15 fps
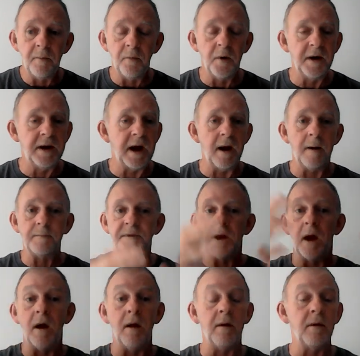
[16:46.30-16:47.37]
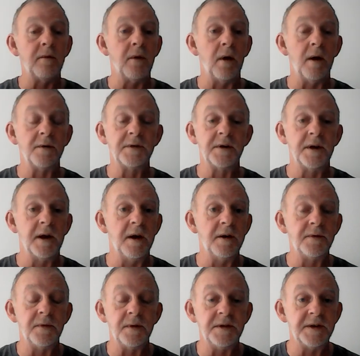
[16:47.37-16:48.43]
with cops all across the
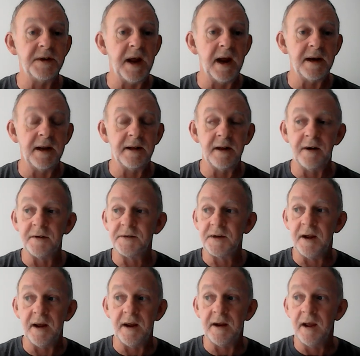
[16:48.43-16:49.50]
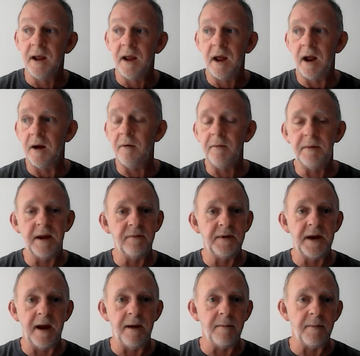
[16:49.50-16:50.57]
country standing there saying, I don't give a
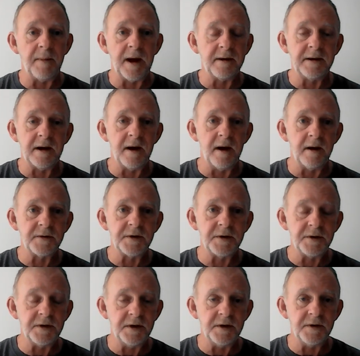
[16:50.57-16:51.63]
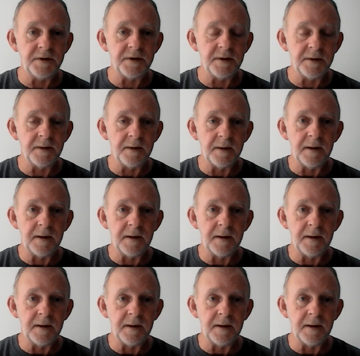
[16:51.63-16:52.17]
damn about the Constitution.